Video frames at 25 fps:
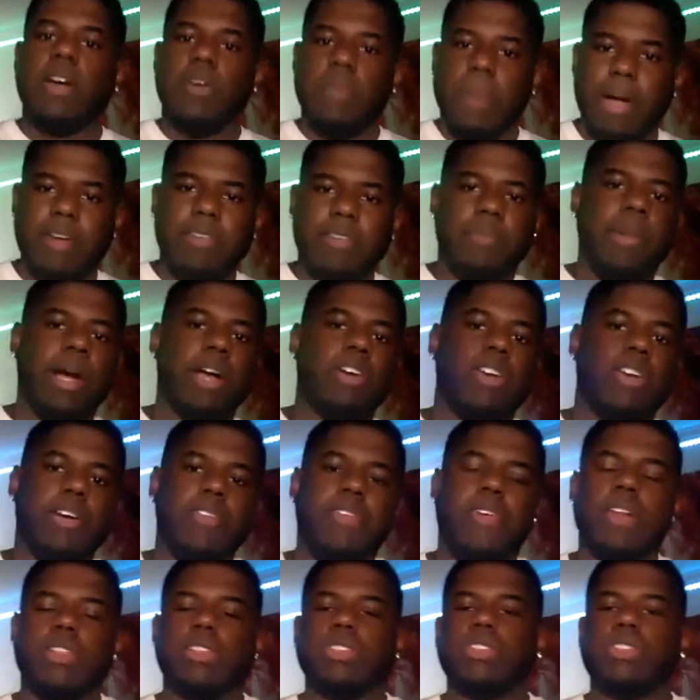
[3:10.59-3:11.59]
My
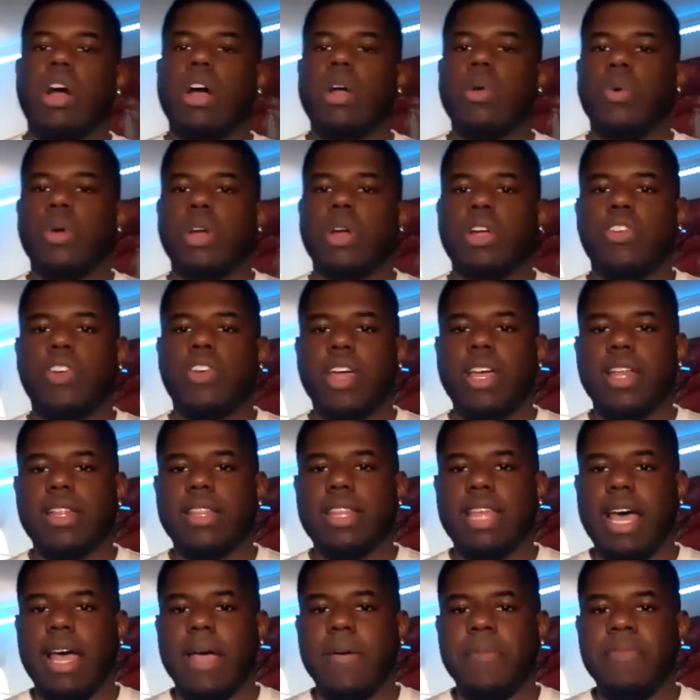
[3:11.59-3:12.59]
grandfather's hard work
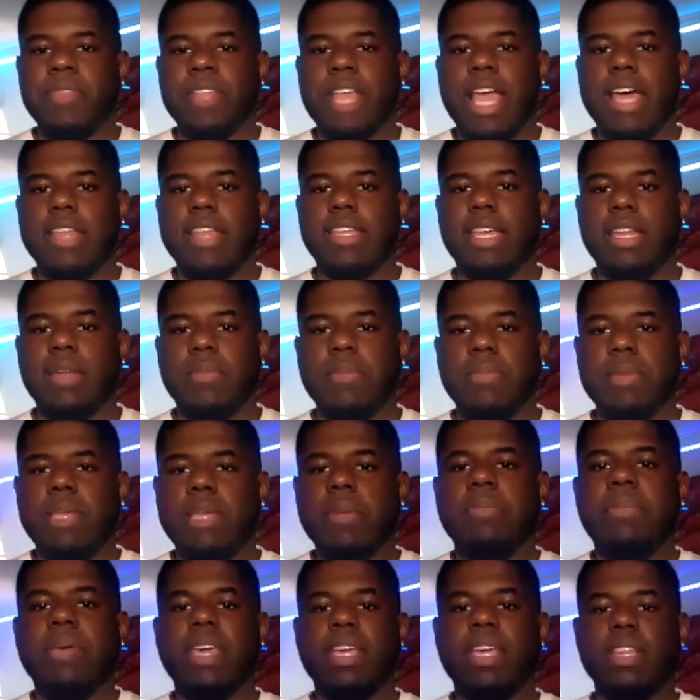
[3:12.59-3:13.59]
created that. And then
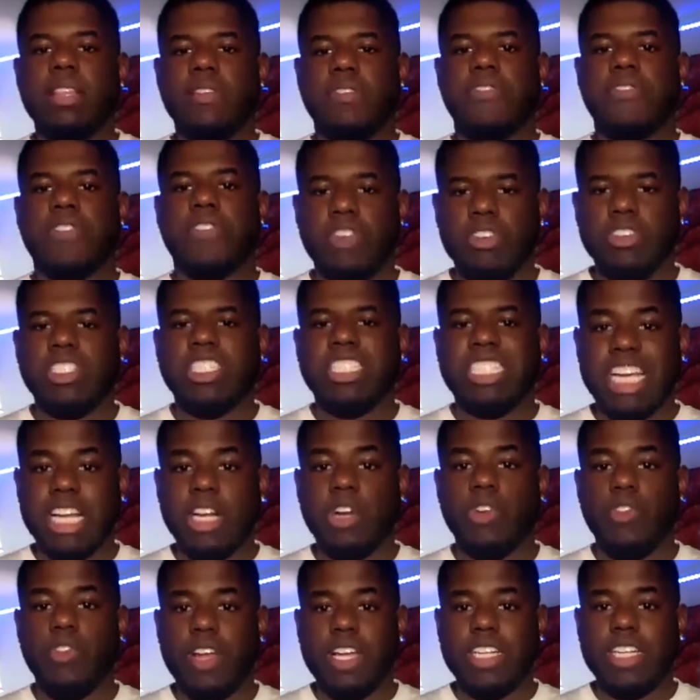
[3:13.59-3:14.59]
me being the first
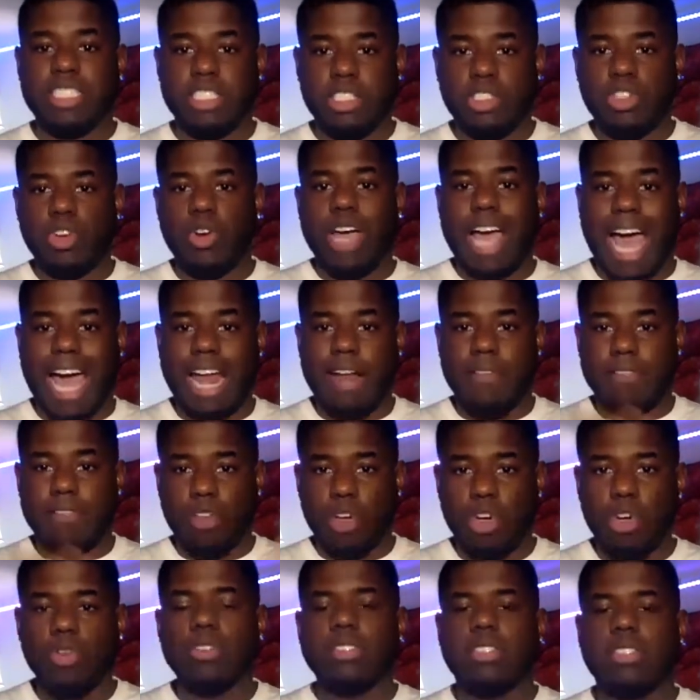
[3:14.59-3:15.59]
generation, so out of the
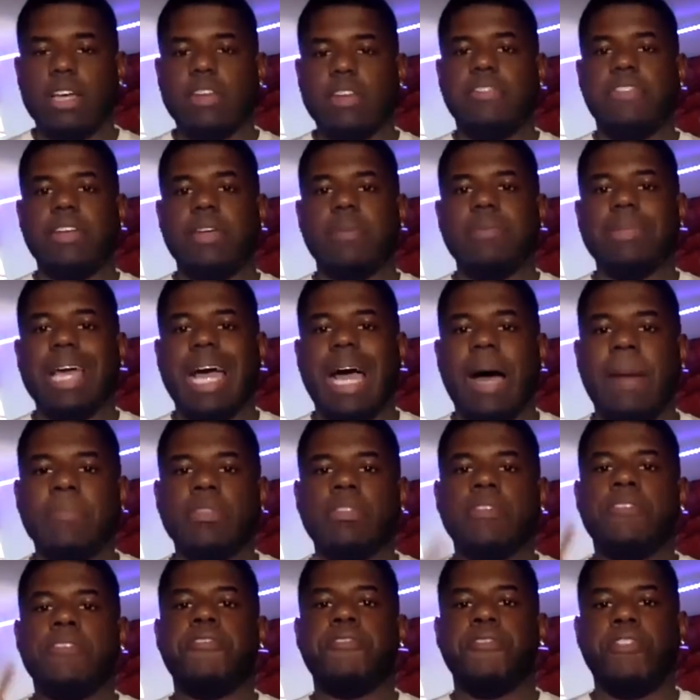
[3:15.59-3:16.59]
whole entire family, I'm
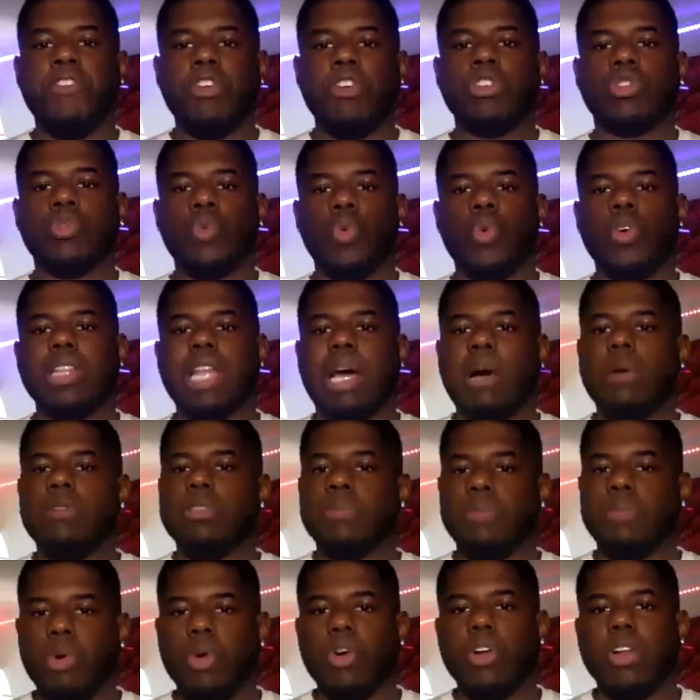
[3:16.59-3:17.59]
the first one that was
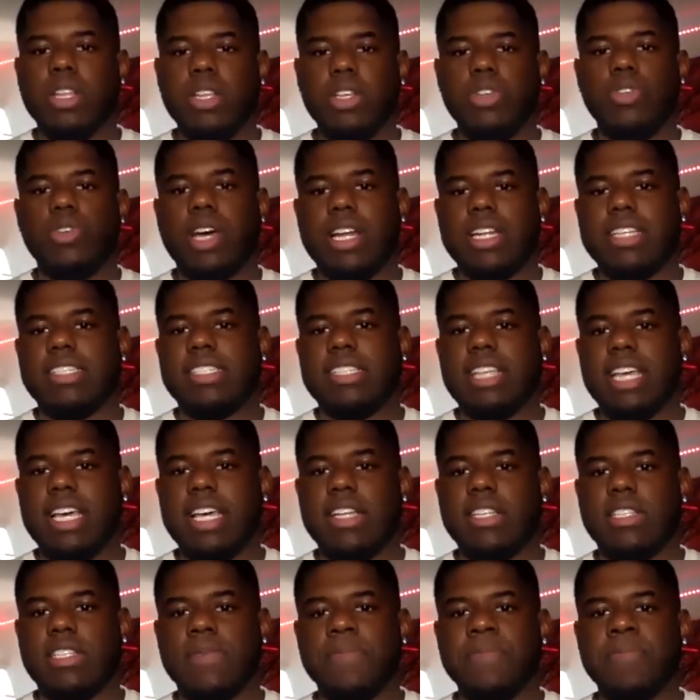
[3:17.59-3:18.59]
born in the United
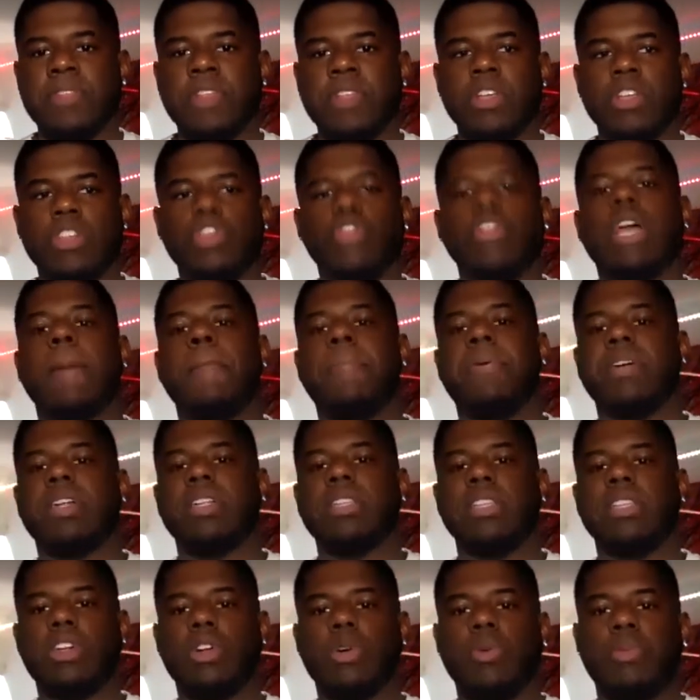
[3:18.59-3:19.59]
States. So that put
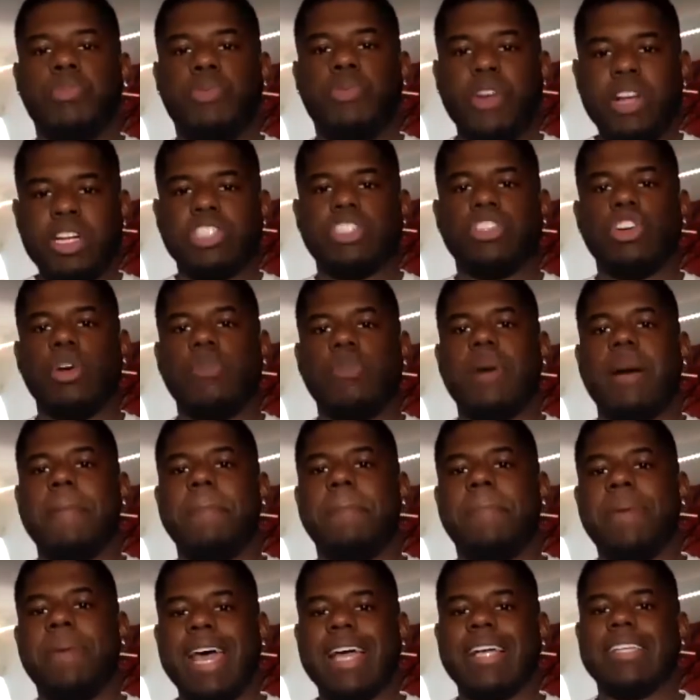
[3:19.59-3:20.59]
a little pressure on my
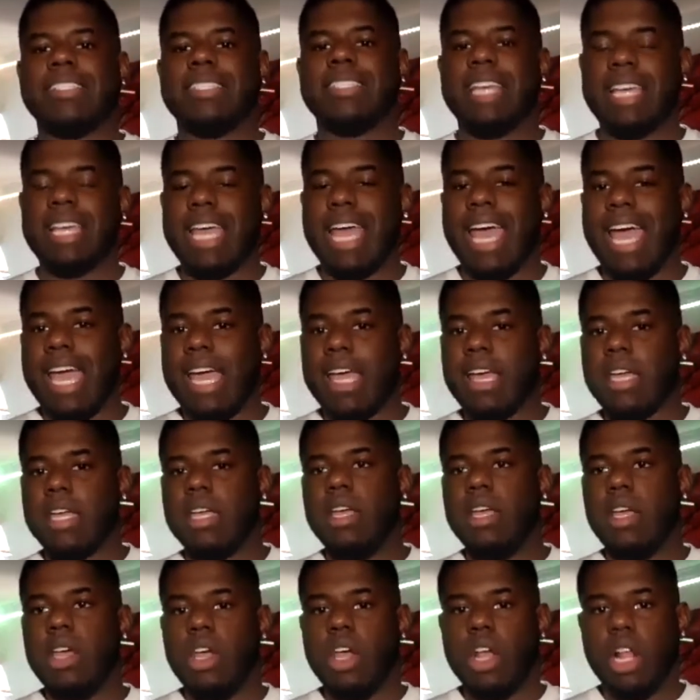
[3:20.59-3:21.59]
back saying, hey,
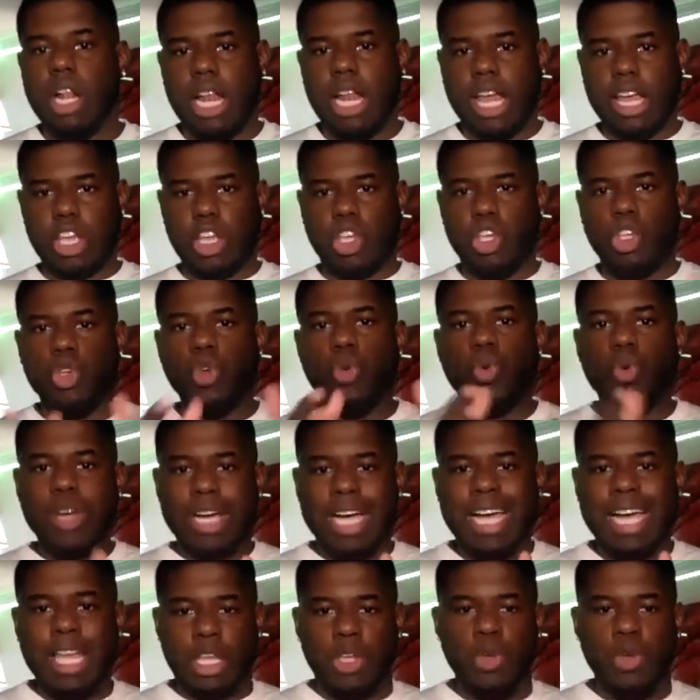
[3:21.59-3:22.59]
like you
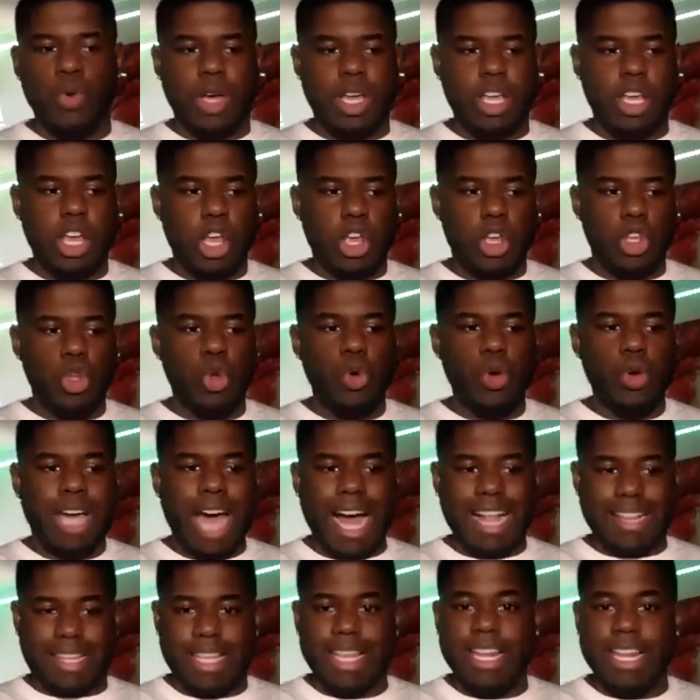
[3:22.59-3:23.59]

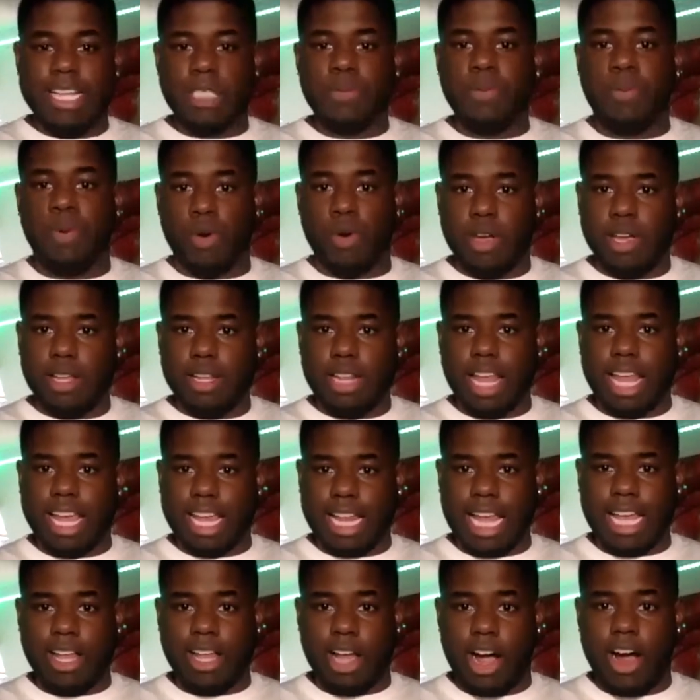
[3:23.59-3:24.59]
got to this point. Like,
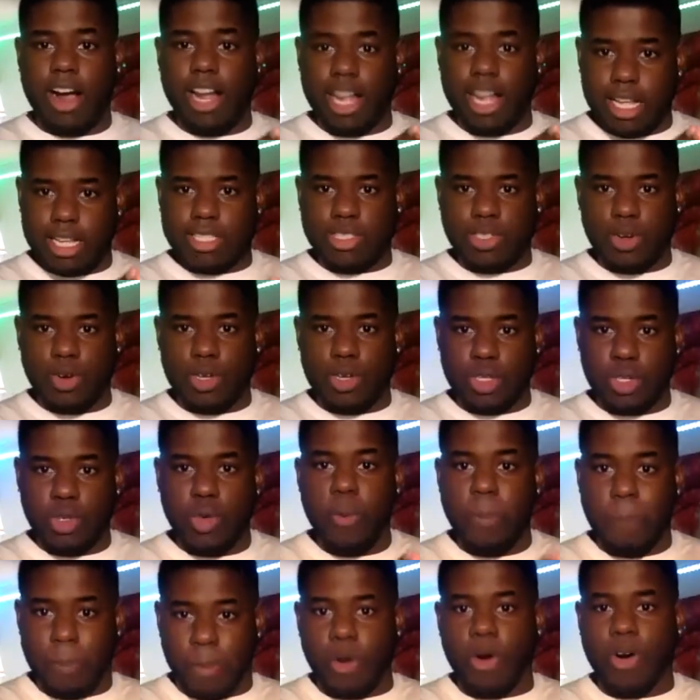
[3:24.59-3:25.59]
all right, so
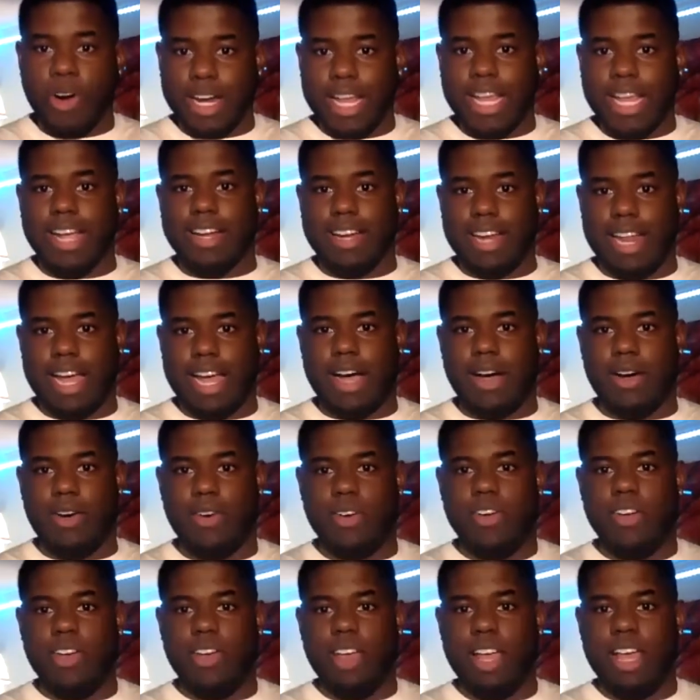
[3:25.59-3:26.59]
you born here now.
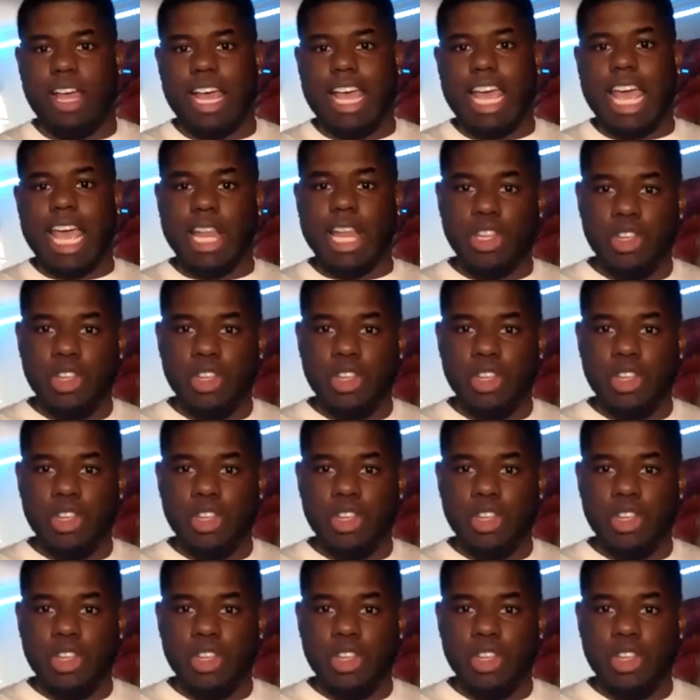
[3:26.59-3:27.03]
And